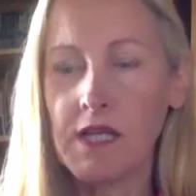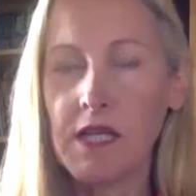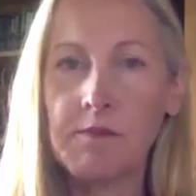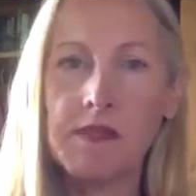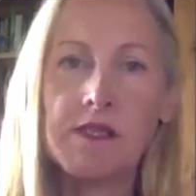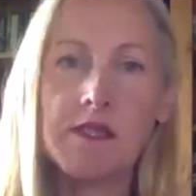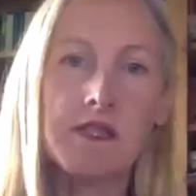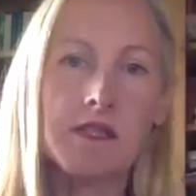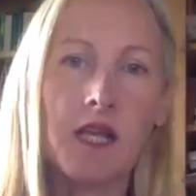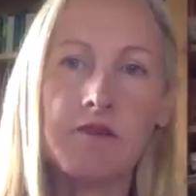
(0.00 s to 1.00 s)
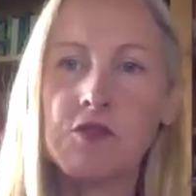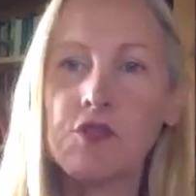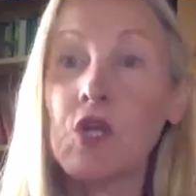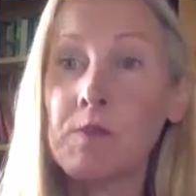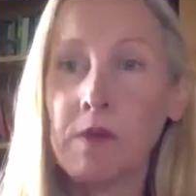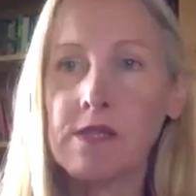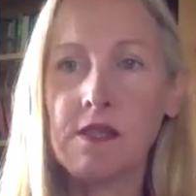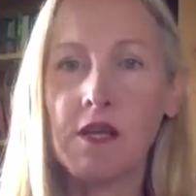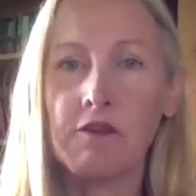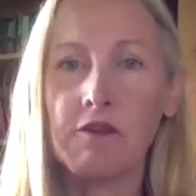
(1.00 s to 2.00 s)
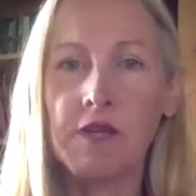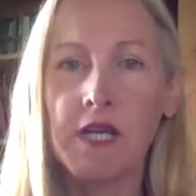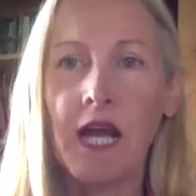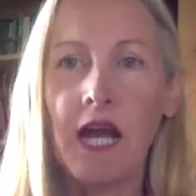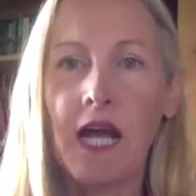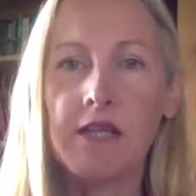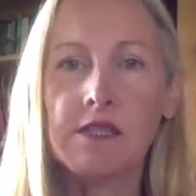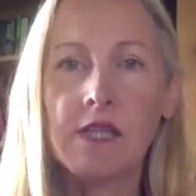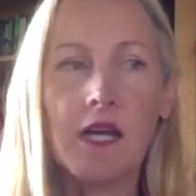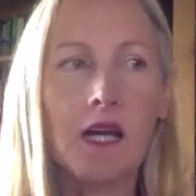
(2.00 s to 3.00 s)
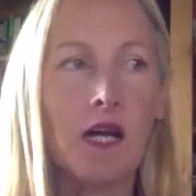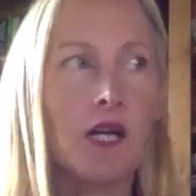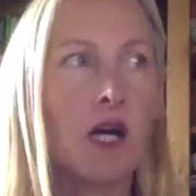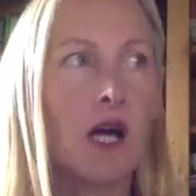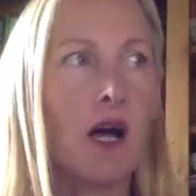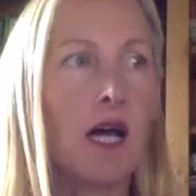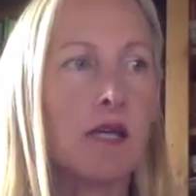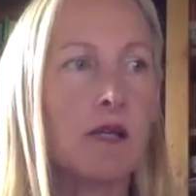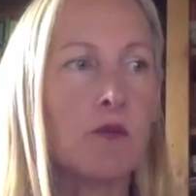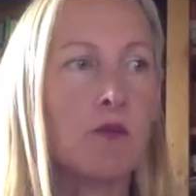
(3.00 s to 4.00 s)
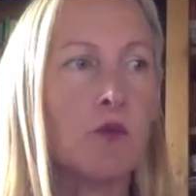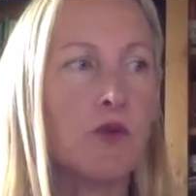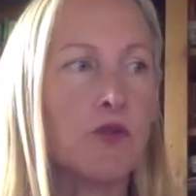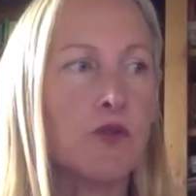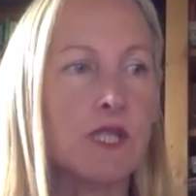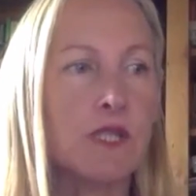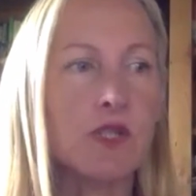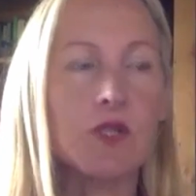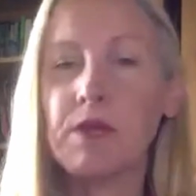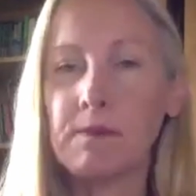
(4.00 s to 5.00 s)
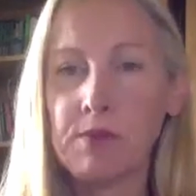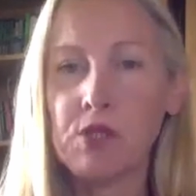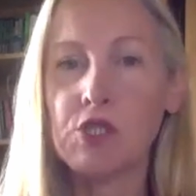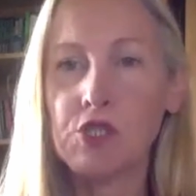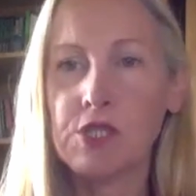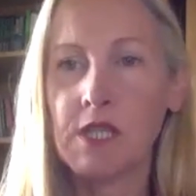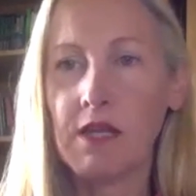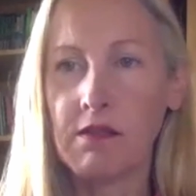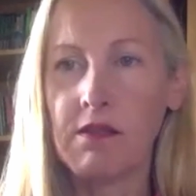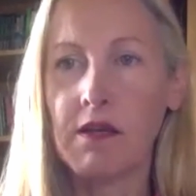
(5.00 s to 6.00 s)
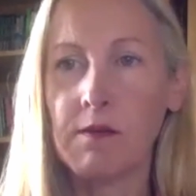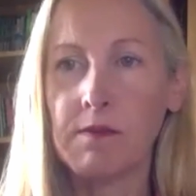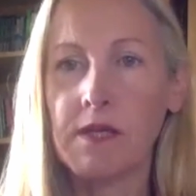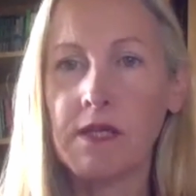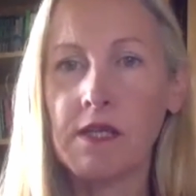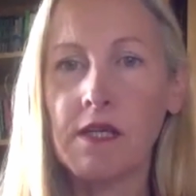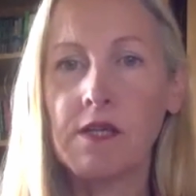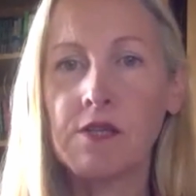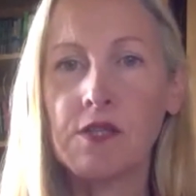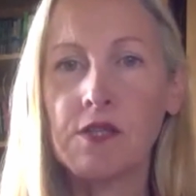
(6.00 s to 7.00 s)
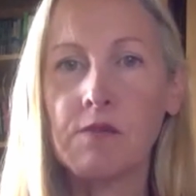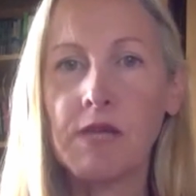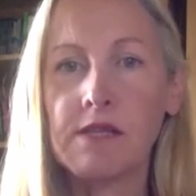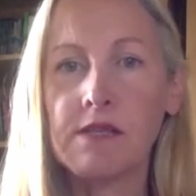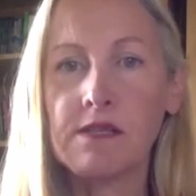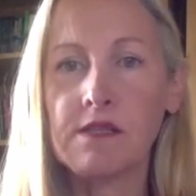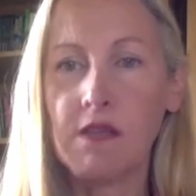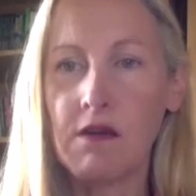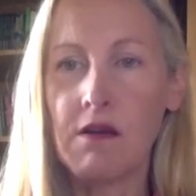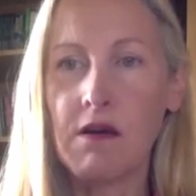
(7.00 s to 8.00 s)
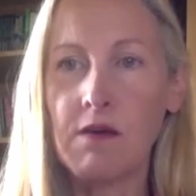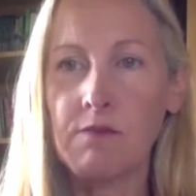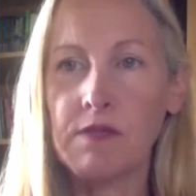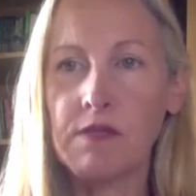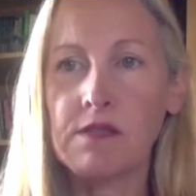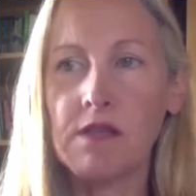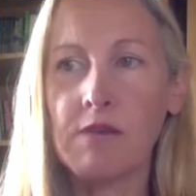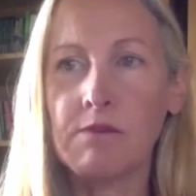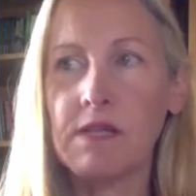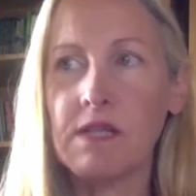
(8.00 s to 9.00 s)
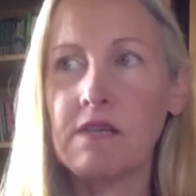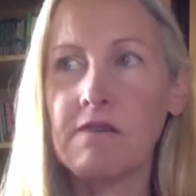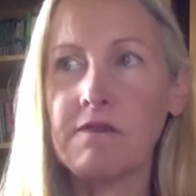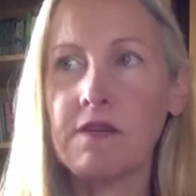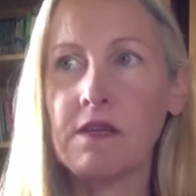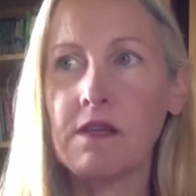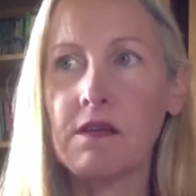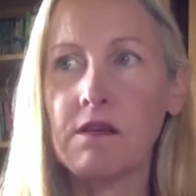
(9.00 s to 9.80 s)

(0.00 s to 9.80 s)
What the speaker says: I came into this life to know myself, and I wanted to be pushed in therapy to the places that hurt, because I believe that